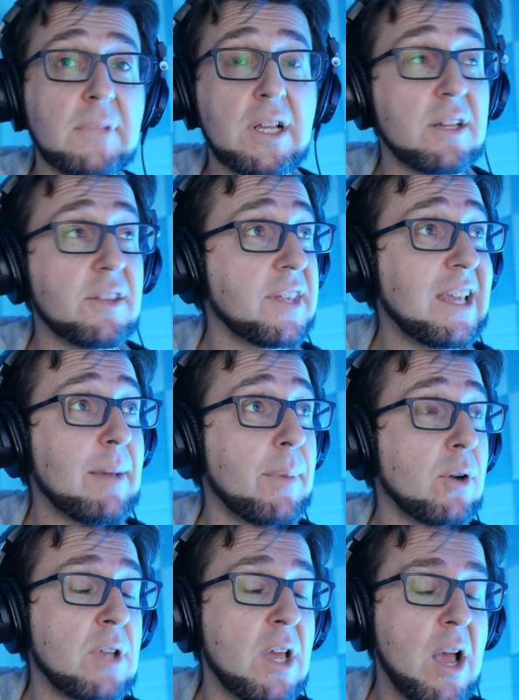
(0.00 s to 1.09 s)
Think
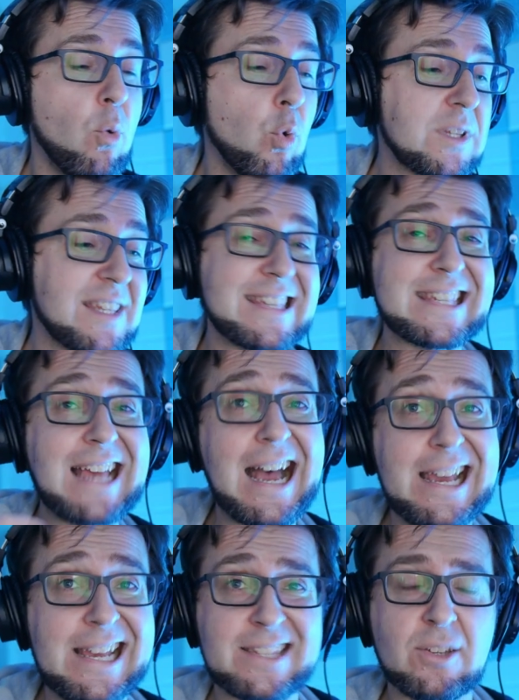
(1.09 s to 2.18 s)
about what
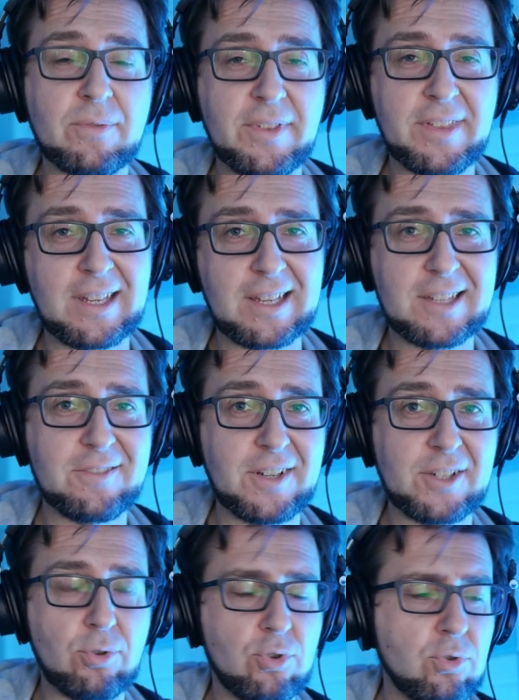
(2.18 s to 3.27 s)
size of a thing is
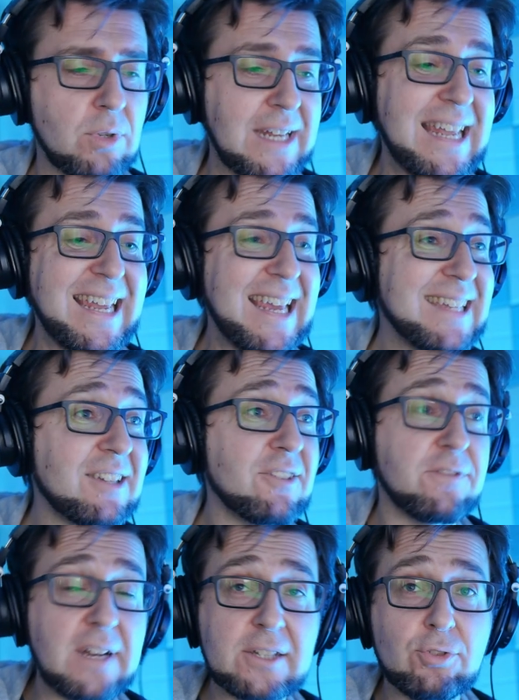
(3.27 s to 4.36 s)
fun to shoot. Is it
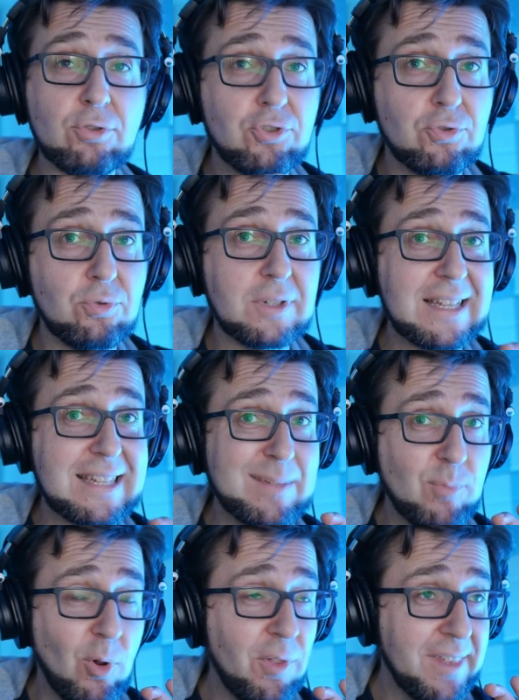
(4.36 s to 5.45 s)
fun to shoot a
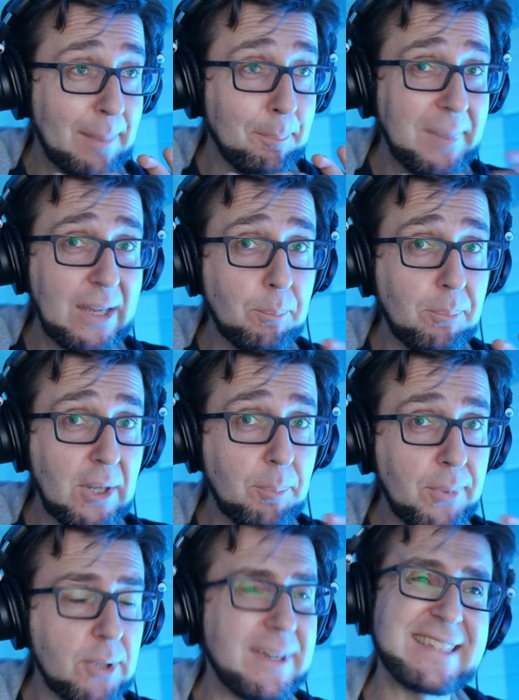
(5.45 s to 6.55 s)
small thing? Pew, pew,
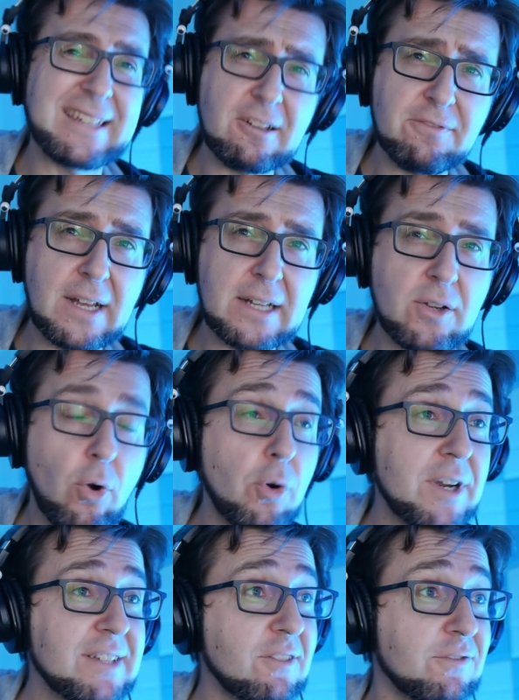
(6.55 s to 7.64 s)
pew. Is that fun? Or
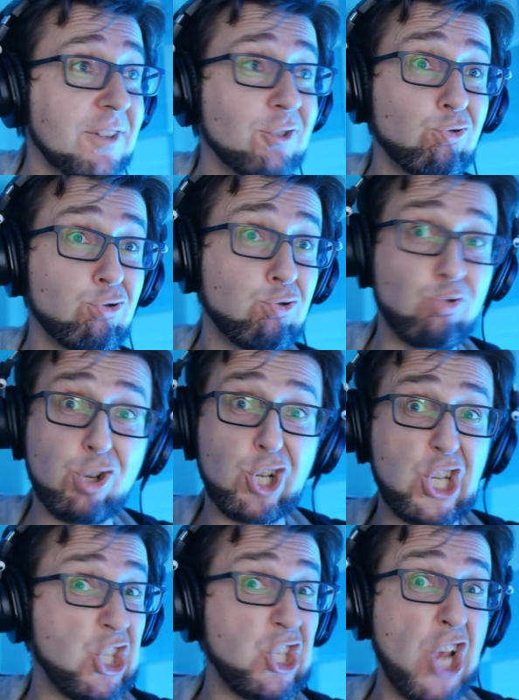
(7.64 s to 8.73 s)
is it fun to shoot like
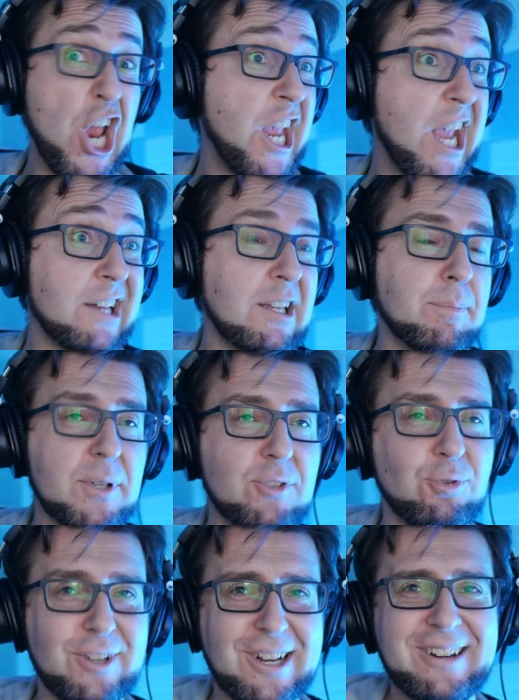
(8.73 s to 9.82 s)
a gigantic
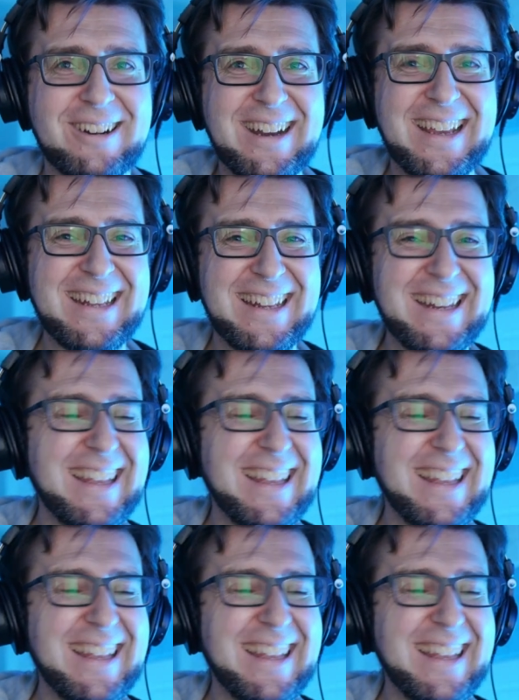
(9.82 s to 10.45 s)
bazooka, right?